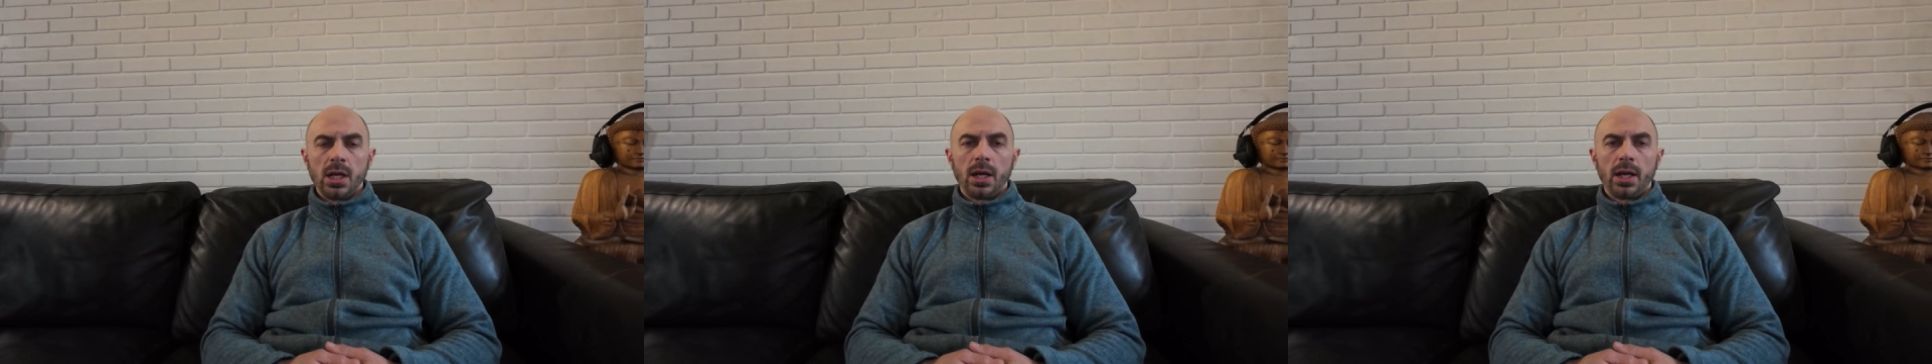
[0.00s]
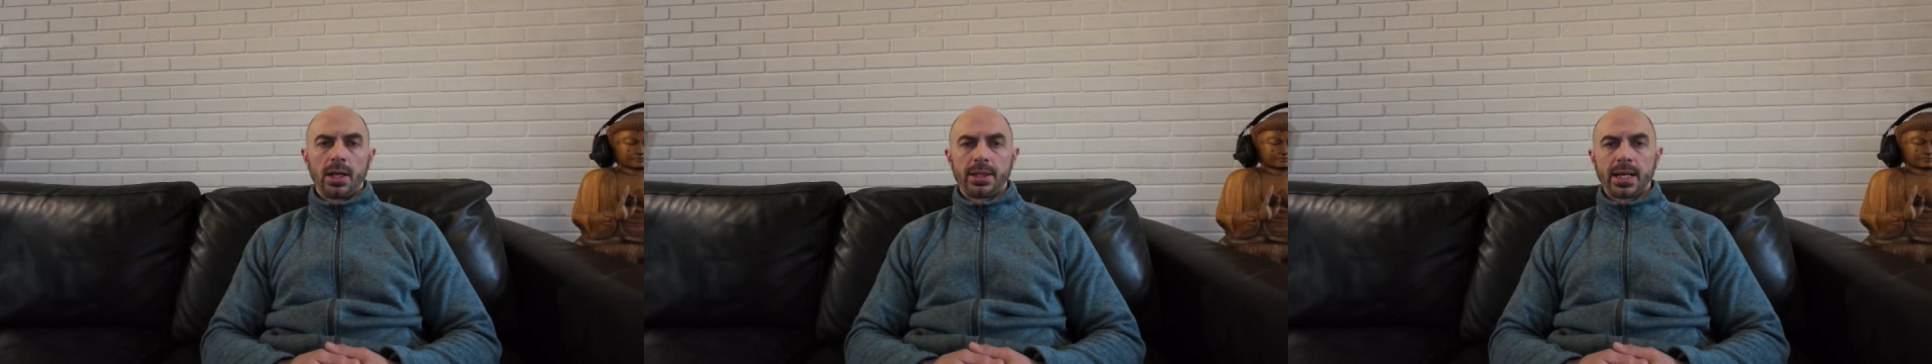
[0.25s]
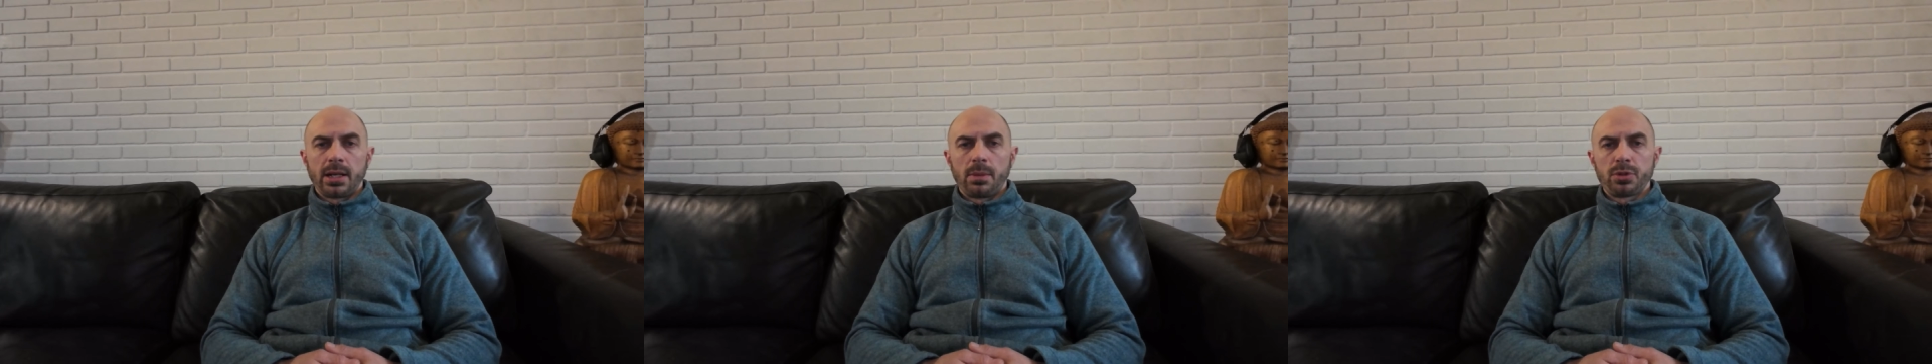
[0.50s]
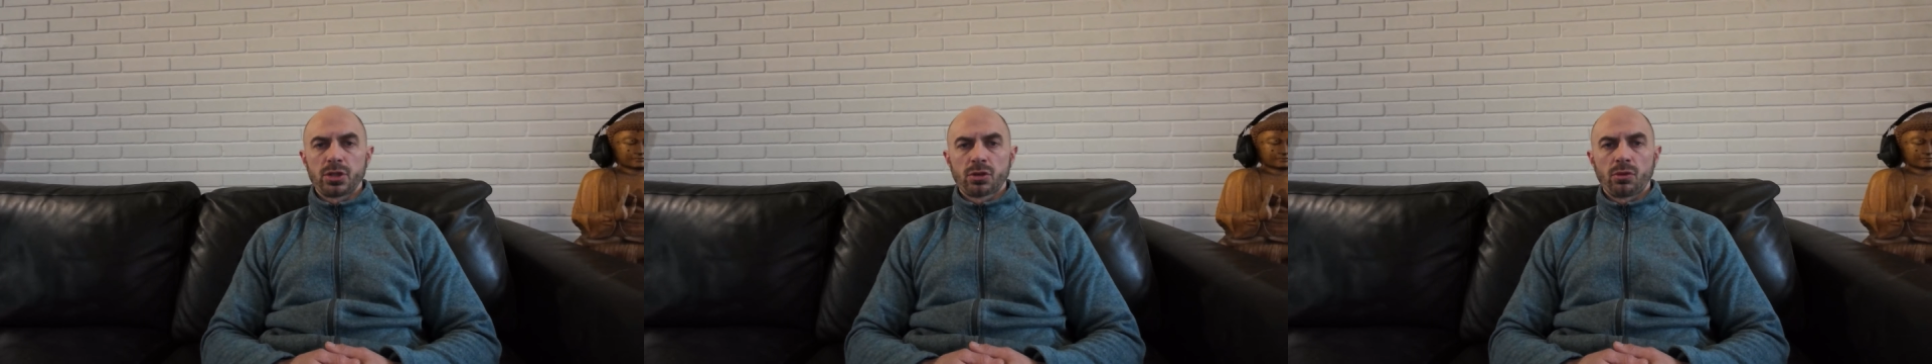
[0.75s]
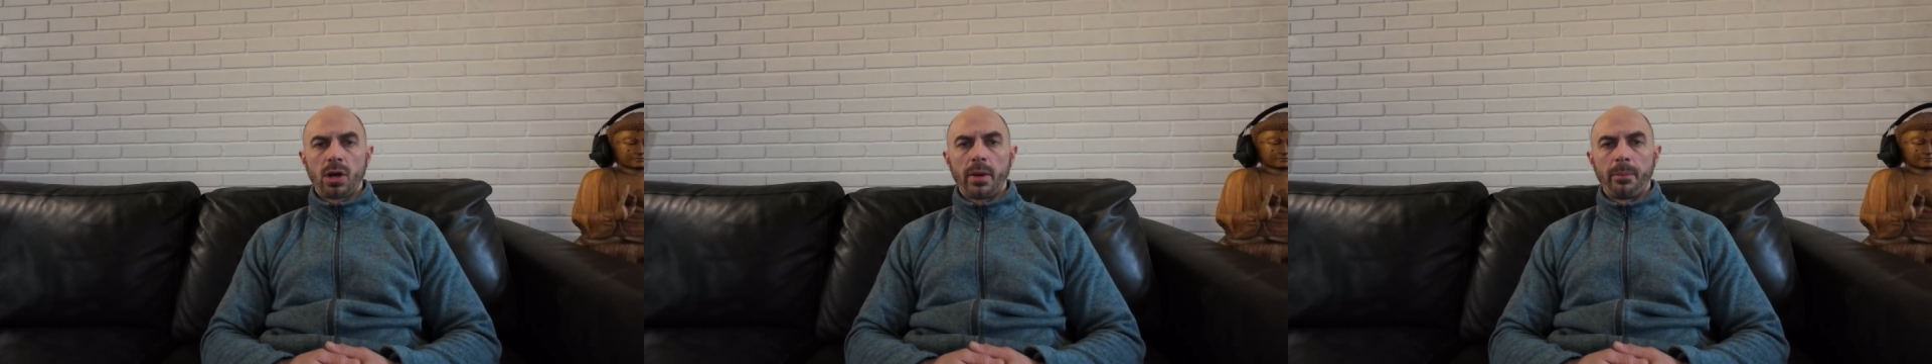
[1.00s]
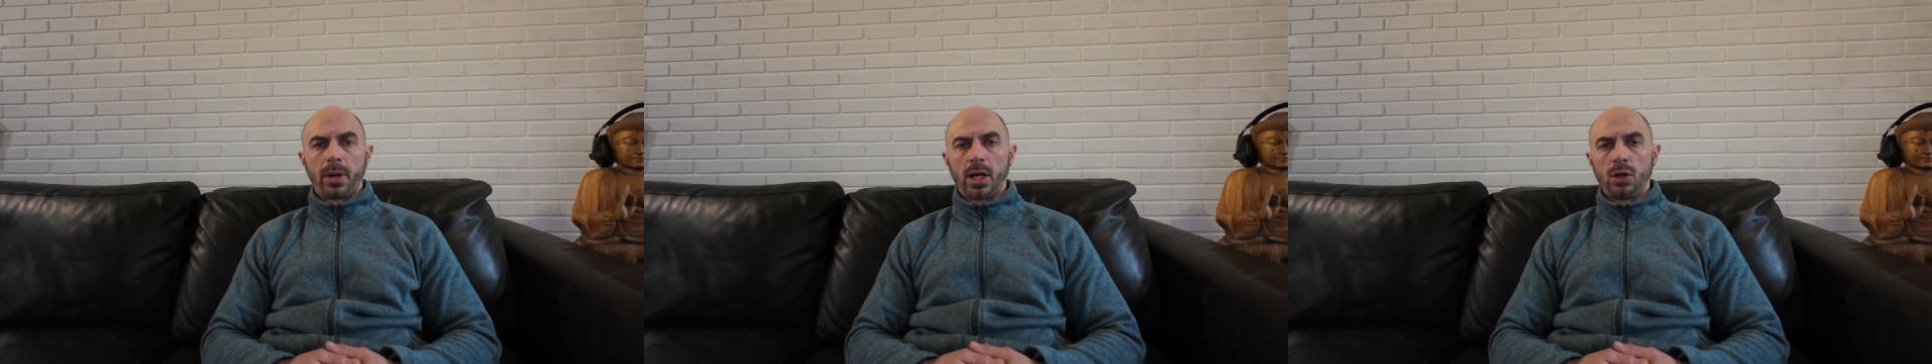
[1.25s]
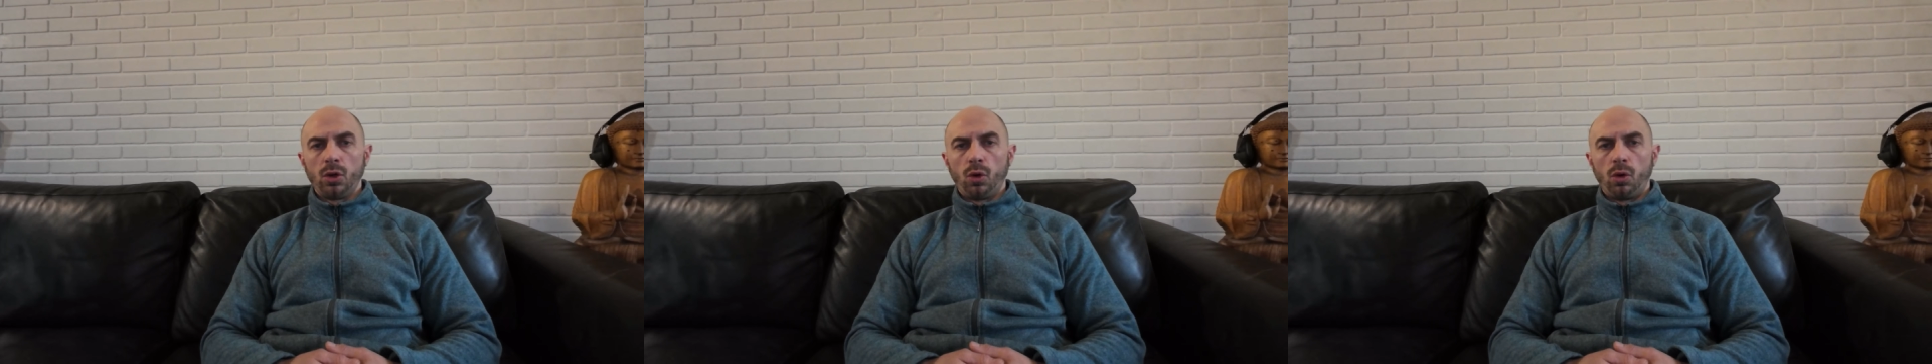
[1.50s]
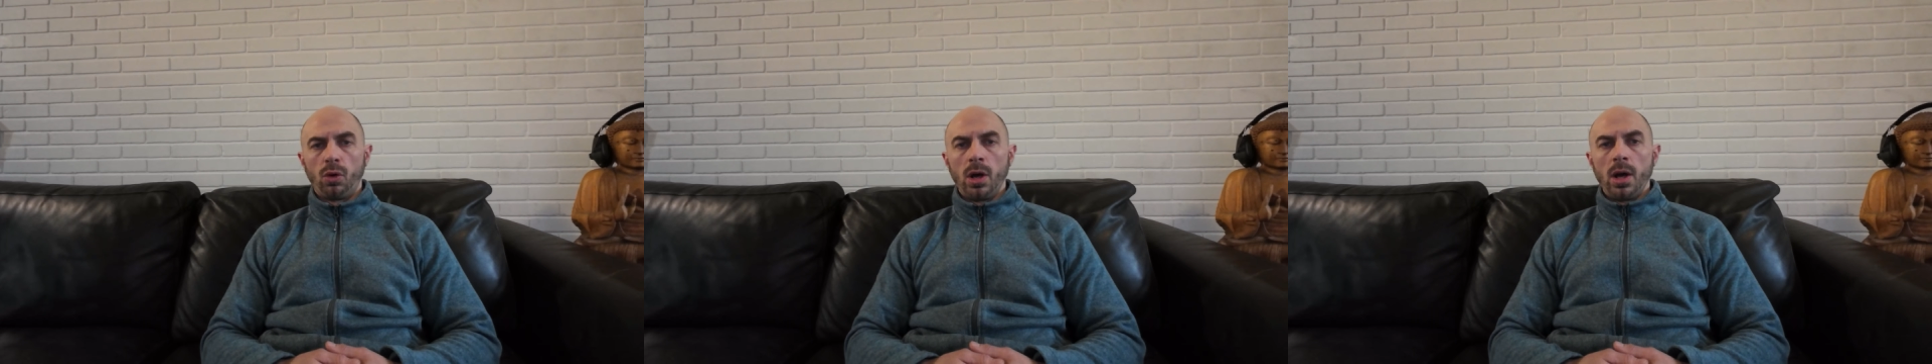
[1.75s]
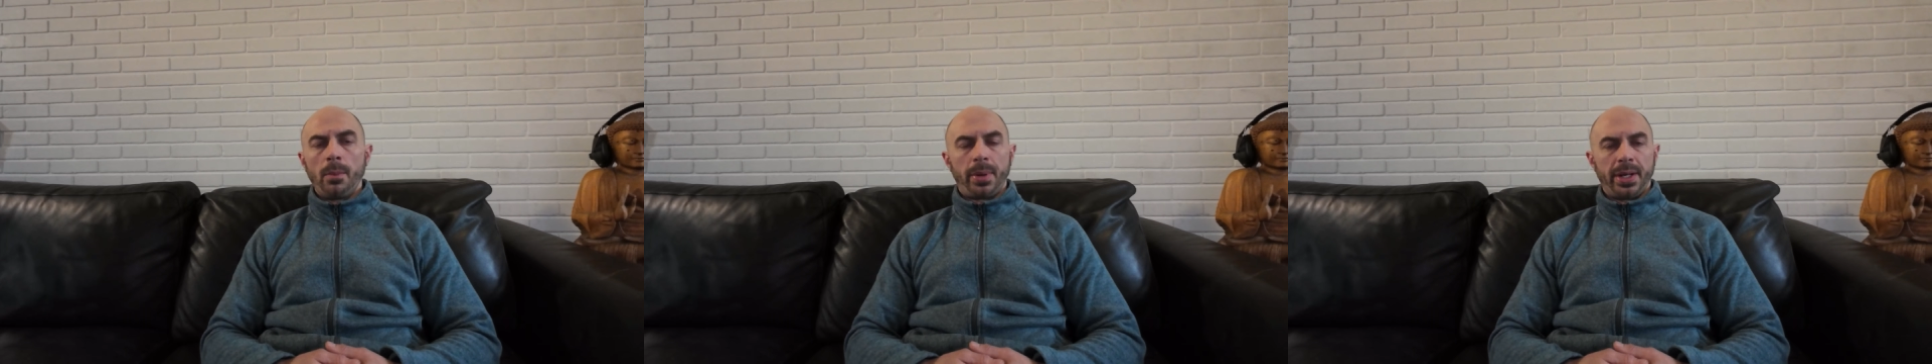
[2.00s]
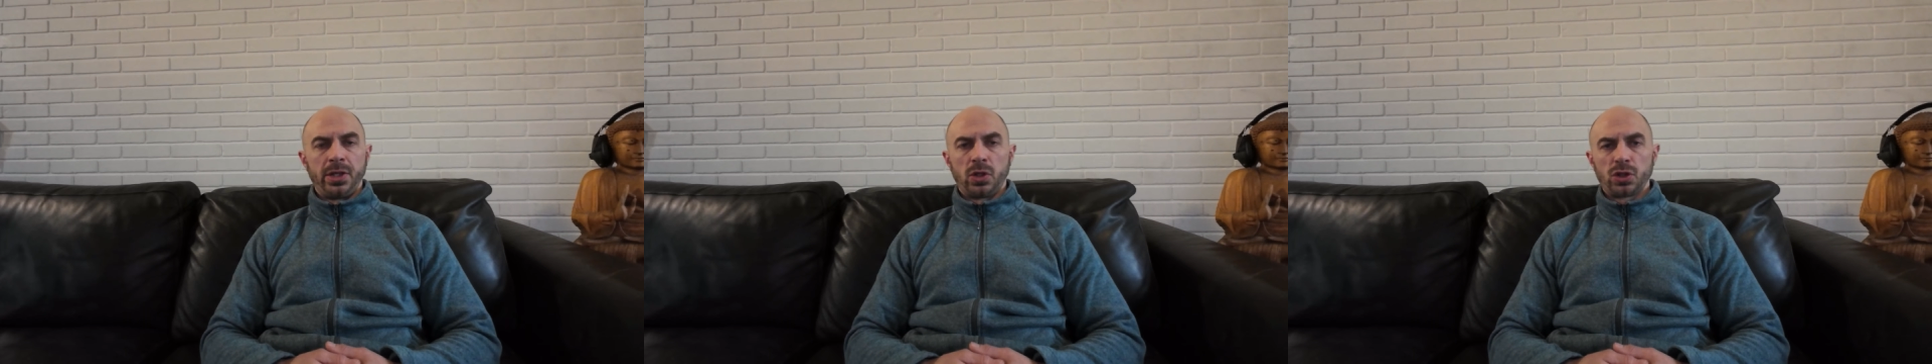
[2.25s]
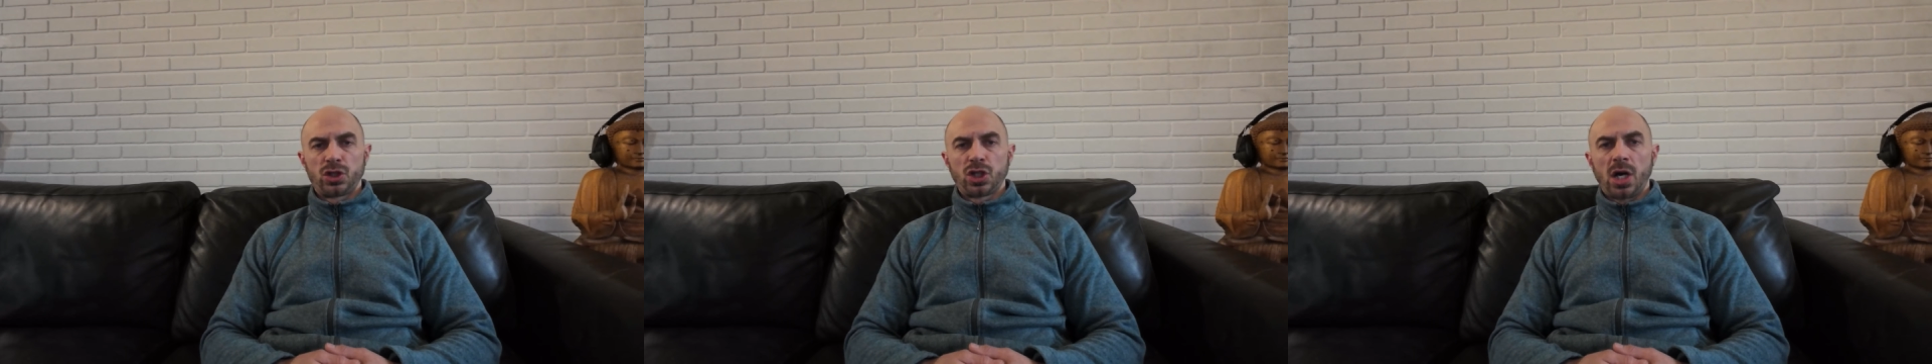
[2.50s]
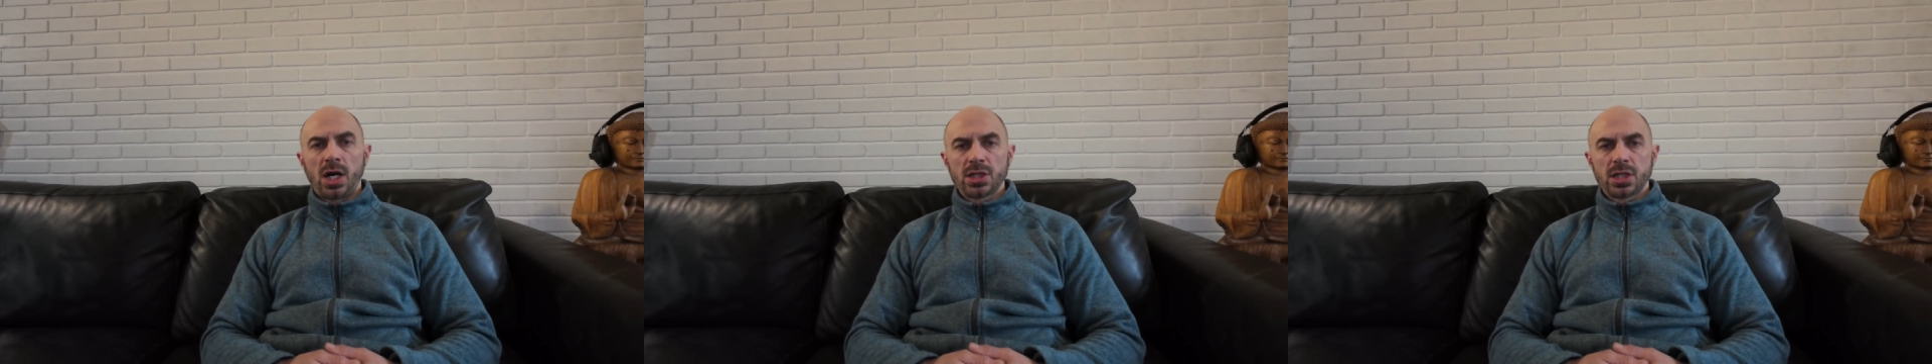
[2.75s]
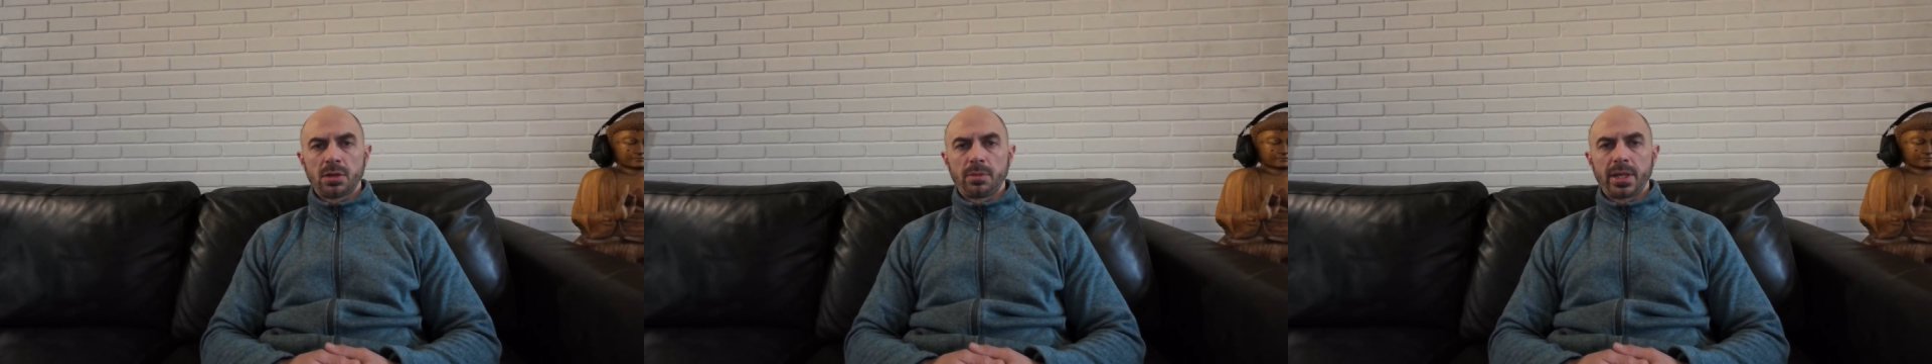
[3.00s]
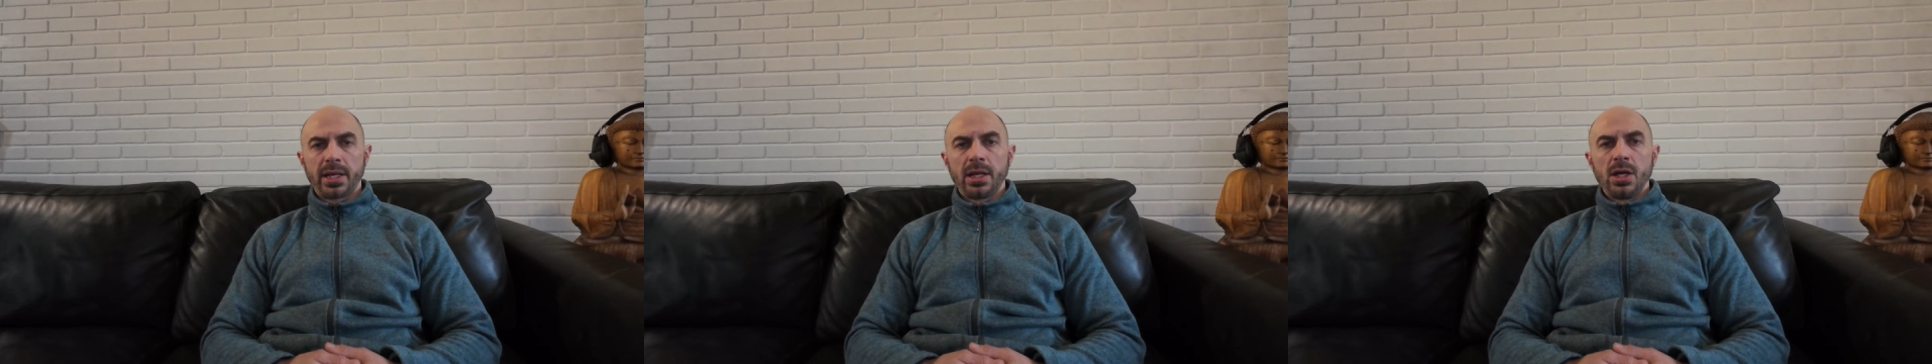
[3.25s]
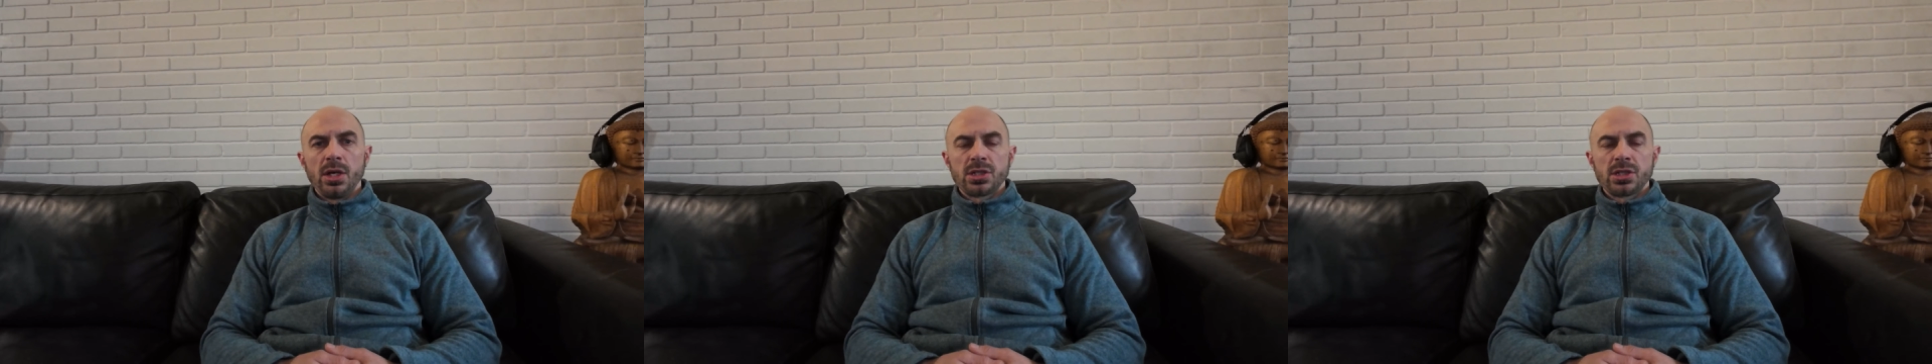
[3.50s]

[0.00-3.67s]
that are prescribed by law by not charging me.